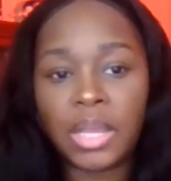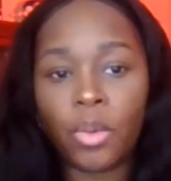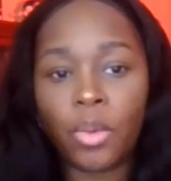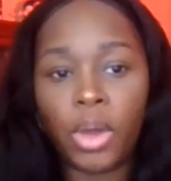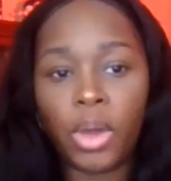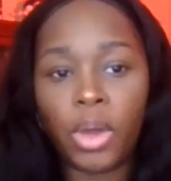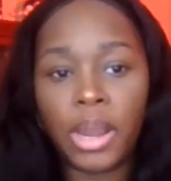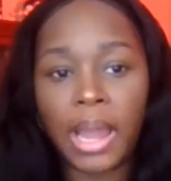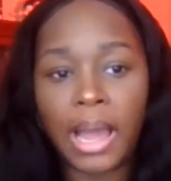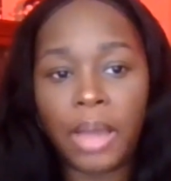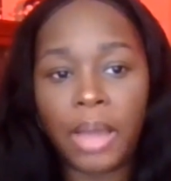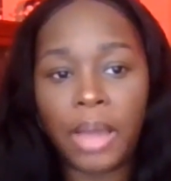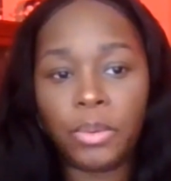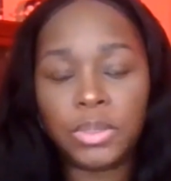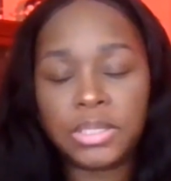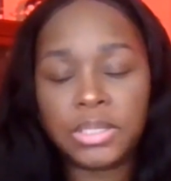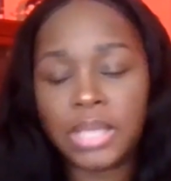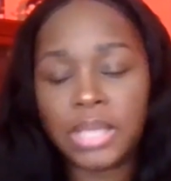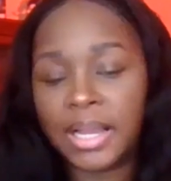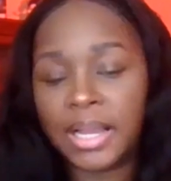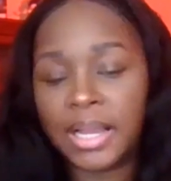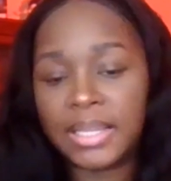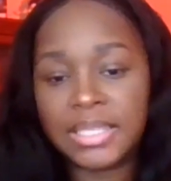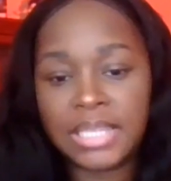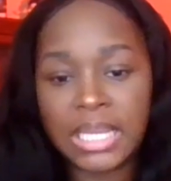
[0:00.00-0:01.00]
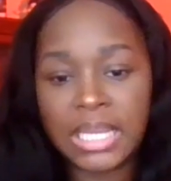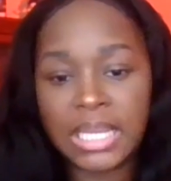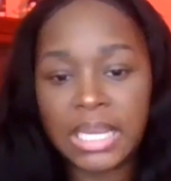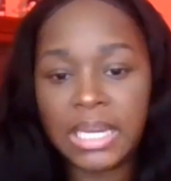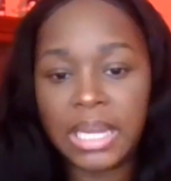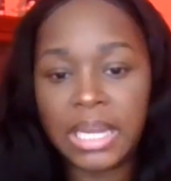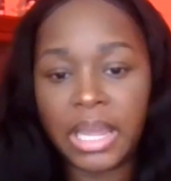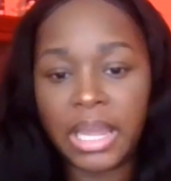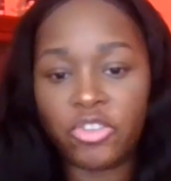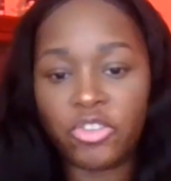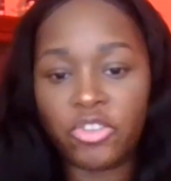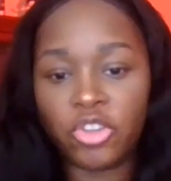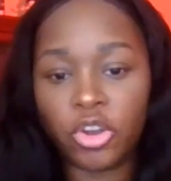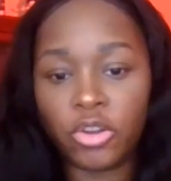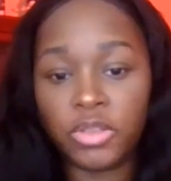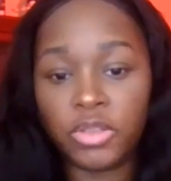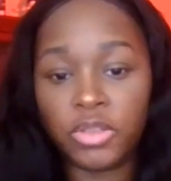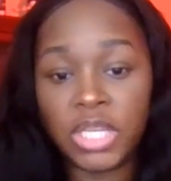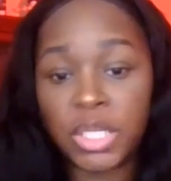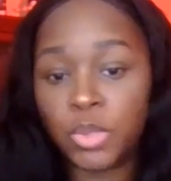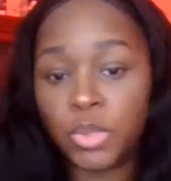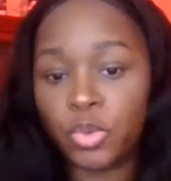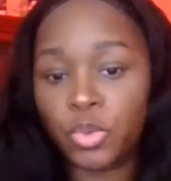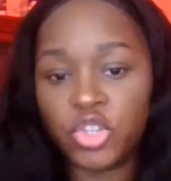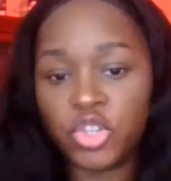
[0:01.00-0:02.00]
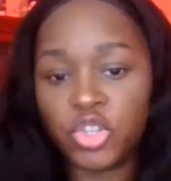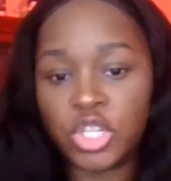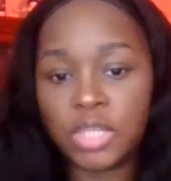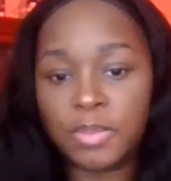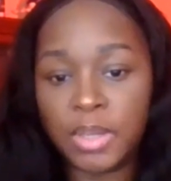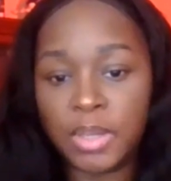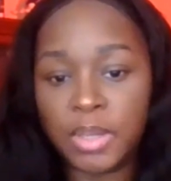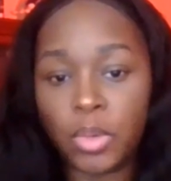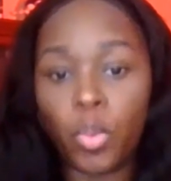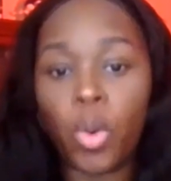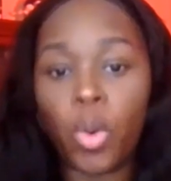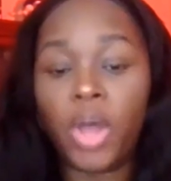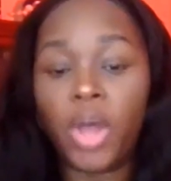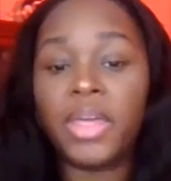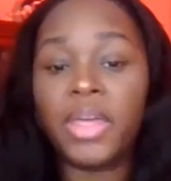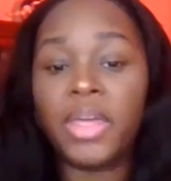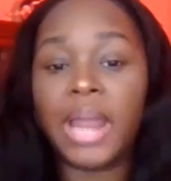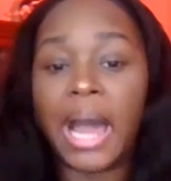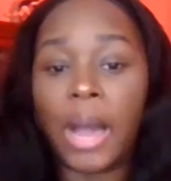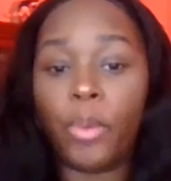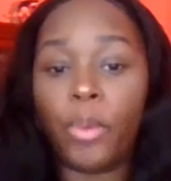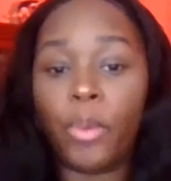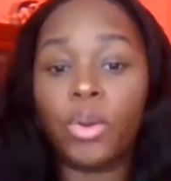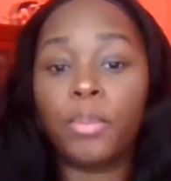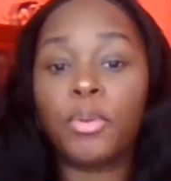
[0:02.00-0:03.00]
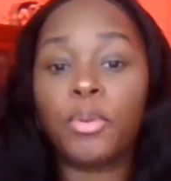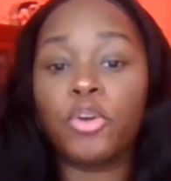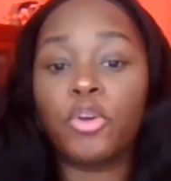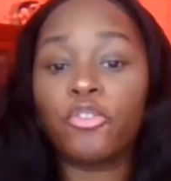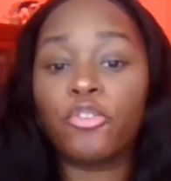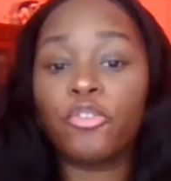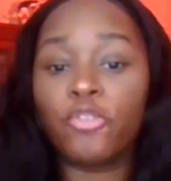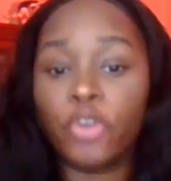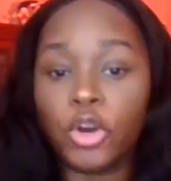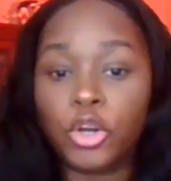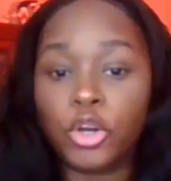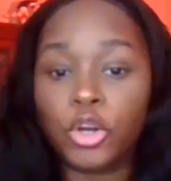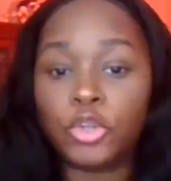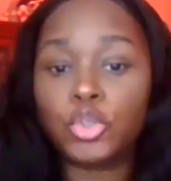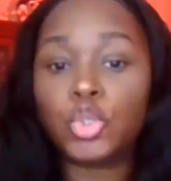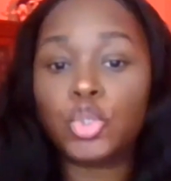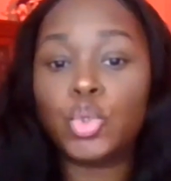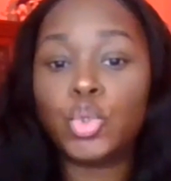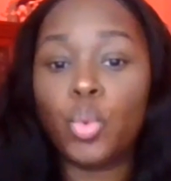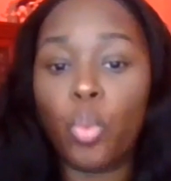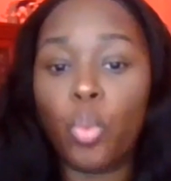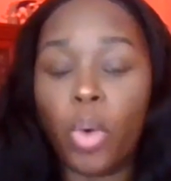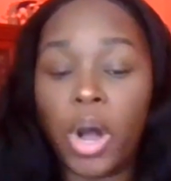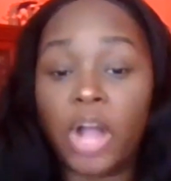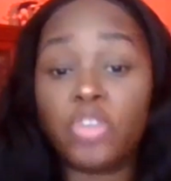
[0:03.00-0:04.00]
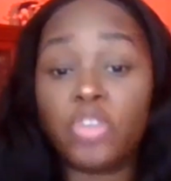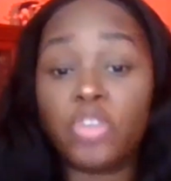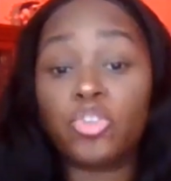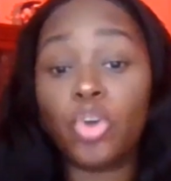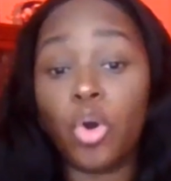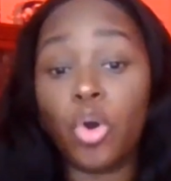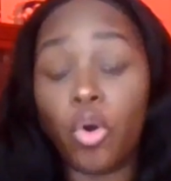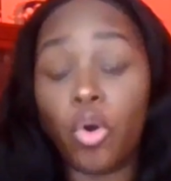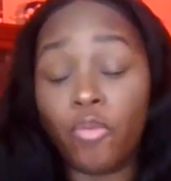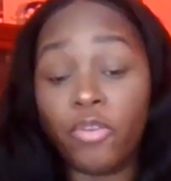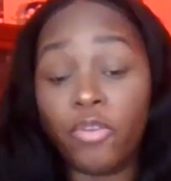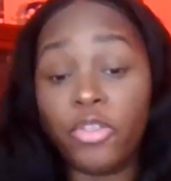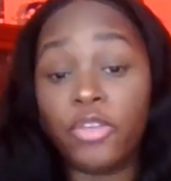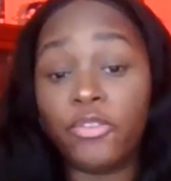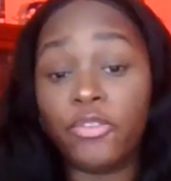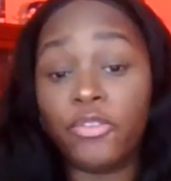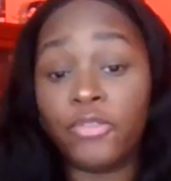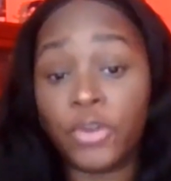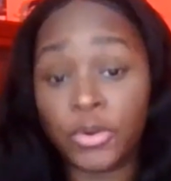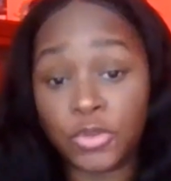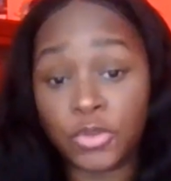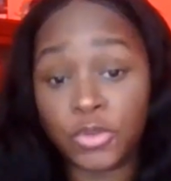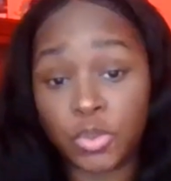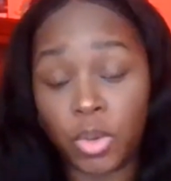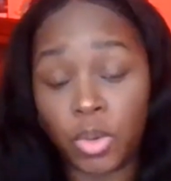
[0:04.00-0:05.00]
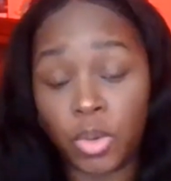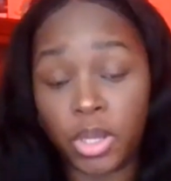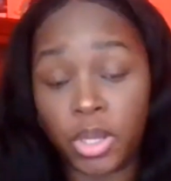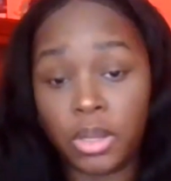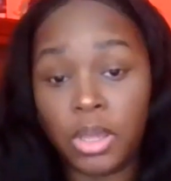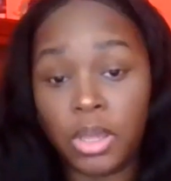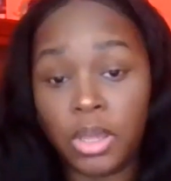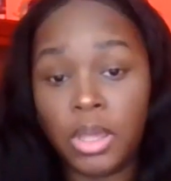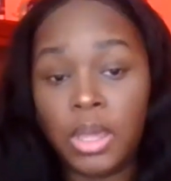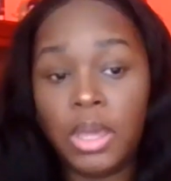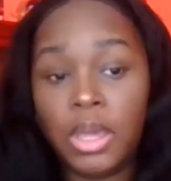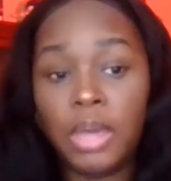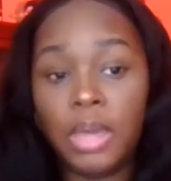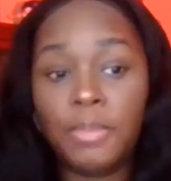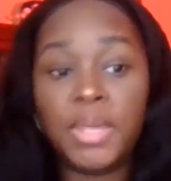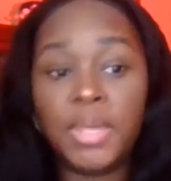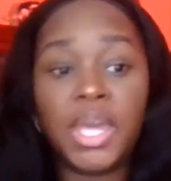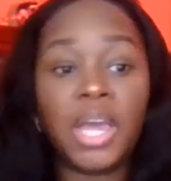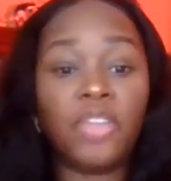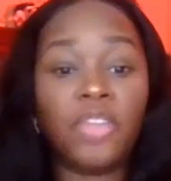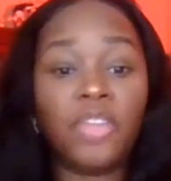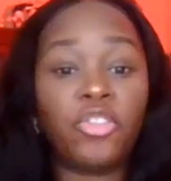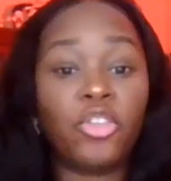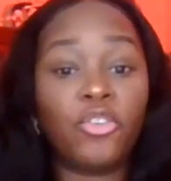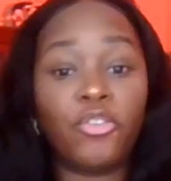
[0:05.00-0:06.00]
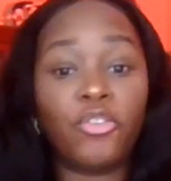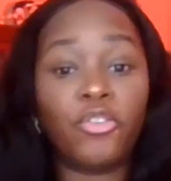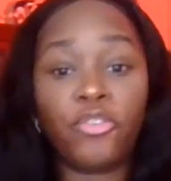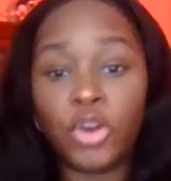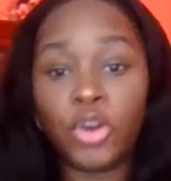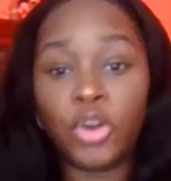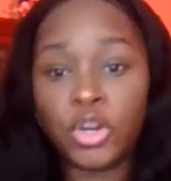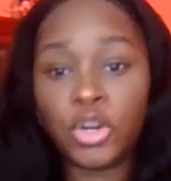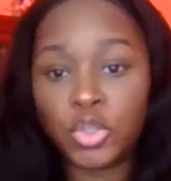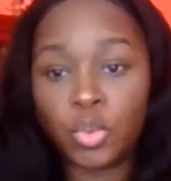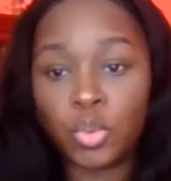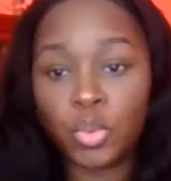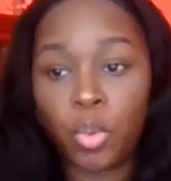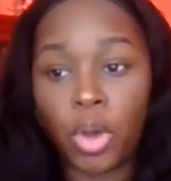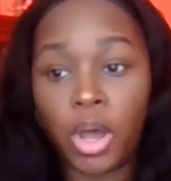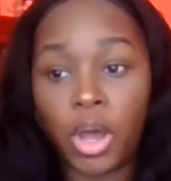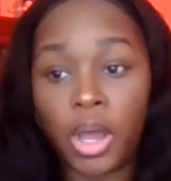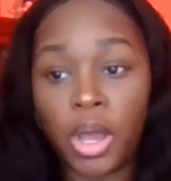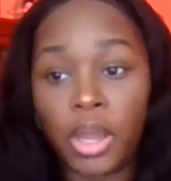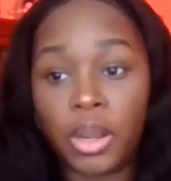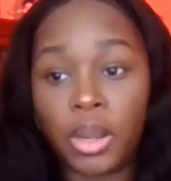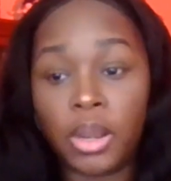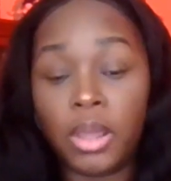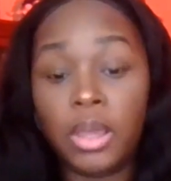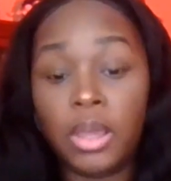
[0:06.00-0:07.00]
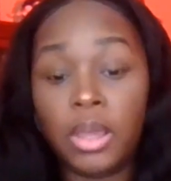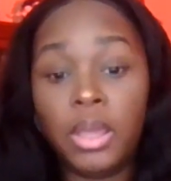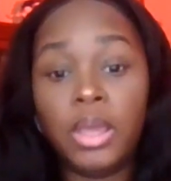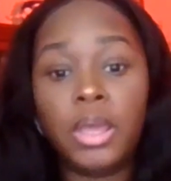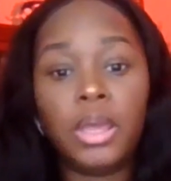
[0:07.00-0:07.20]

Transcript: when I was like a teenager, this would just be one that I would prefer to watch over the first one, because the first one,